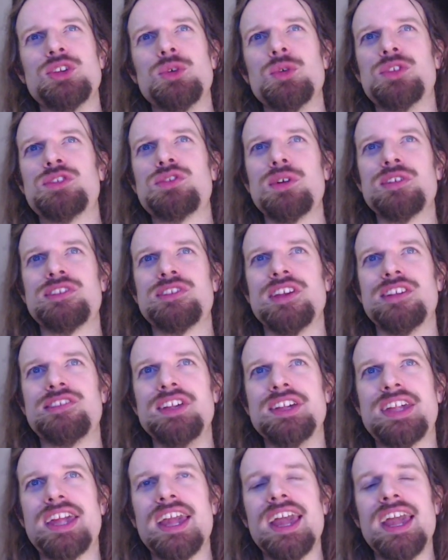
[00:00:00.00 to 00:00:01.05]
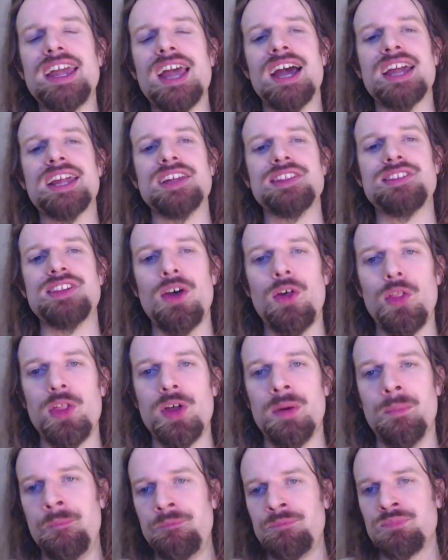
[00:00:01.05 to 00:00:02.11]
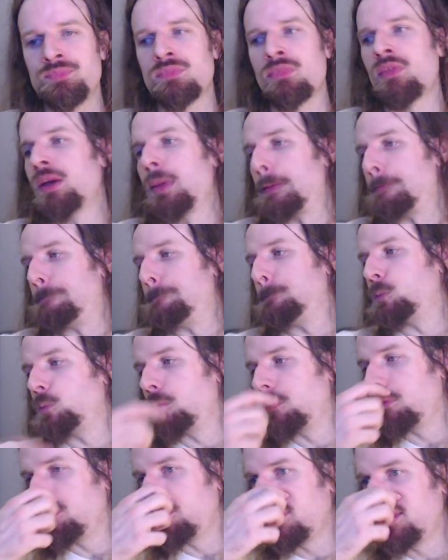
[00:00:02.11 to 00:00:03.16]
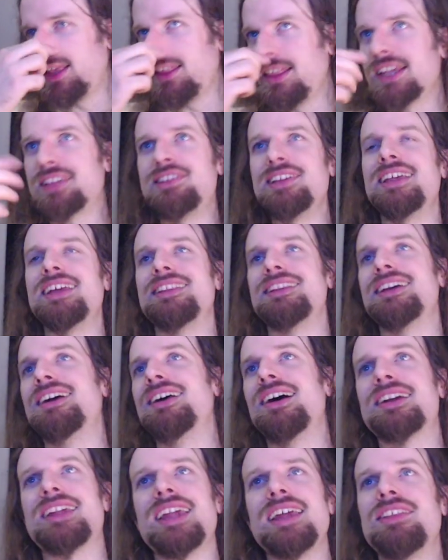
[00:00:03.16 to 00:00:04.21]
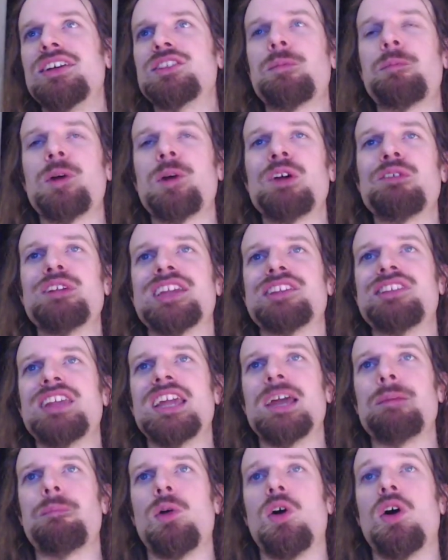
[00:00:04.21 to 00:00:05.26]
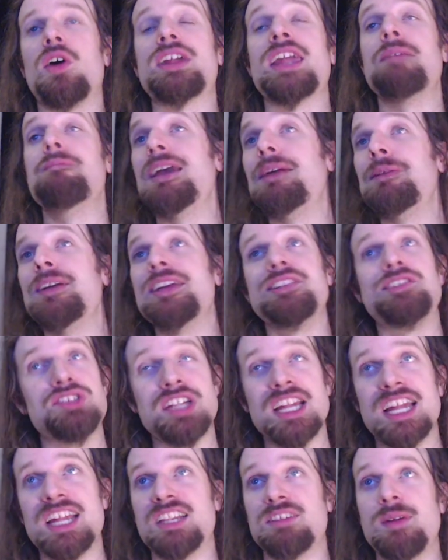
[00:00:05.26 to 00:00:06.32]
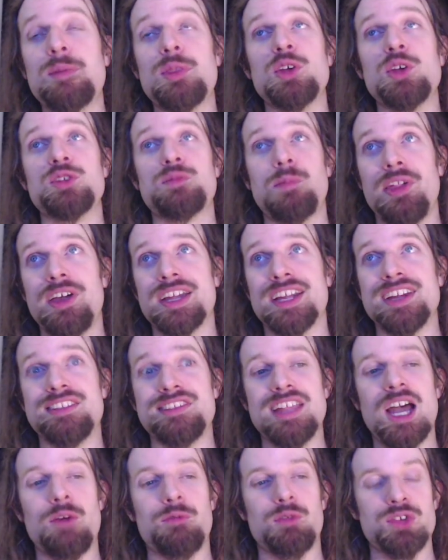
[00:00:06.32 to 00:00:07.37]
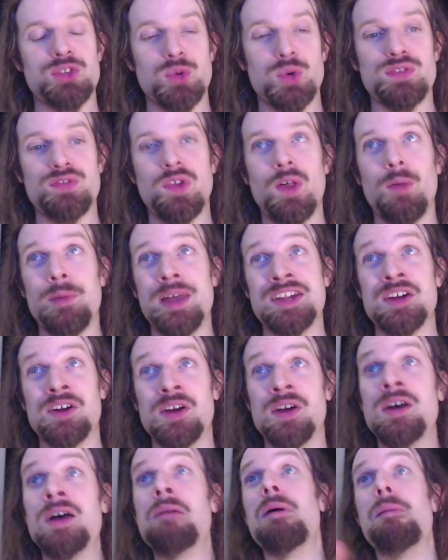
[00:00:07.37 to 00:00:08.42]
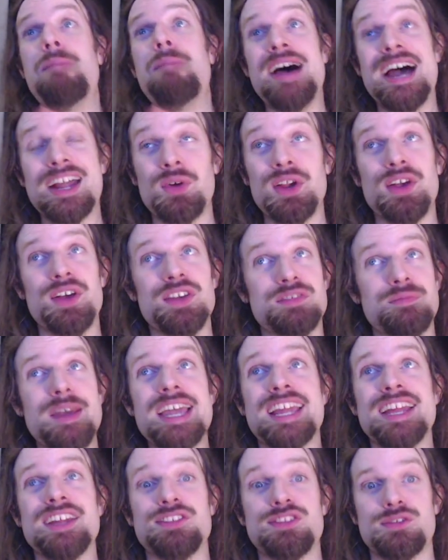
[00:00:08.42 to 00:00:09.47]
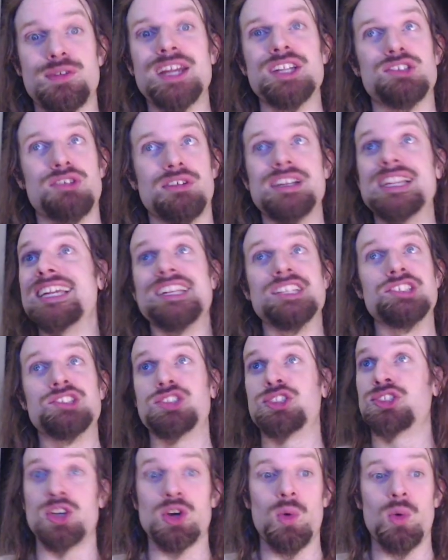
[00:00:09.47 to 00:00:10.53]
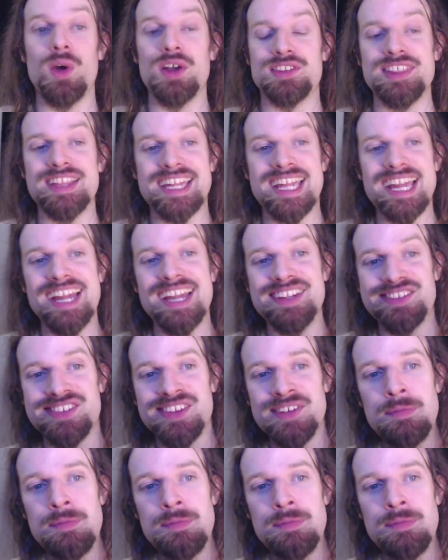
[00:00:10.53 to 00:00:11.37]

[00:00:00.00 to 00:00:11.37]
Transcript: with Source SDK, I could tell them like see that okay. That's a perfect example. Okay, maybe it's changed. Maybe there's plugins now for Source Filmmaker, but back when I was making Stranger in Need, it sure wasn't the case.